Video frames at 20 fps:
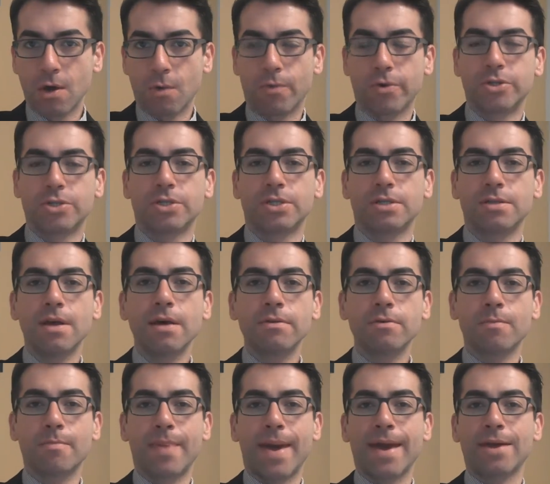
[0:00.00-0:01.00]
which is another
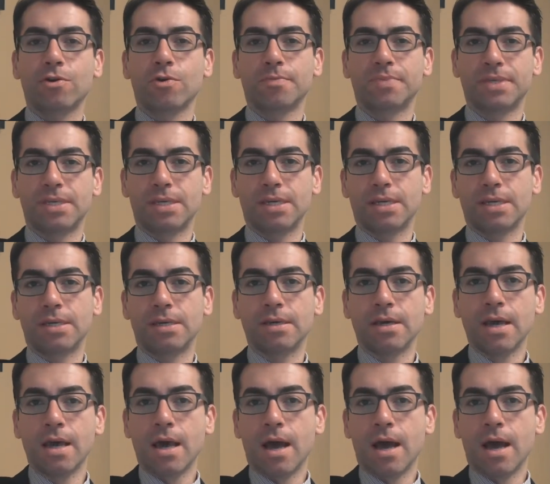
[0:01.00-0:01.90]
bankruptcy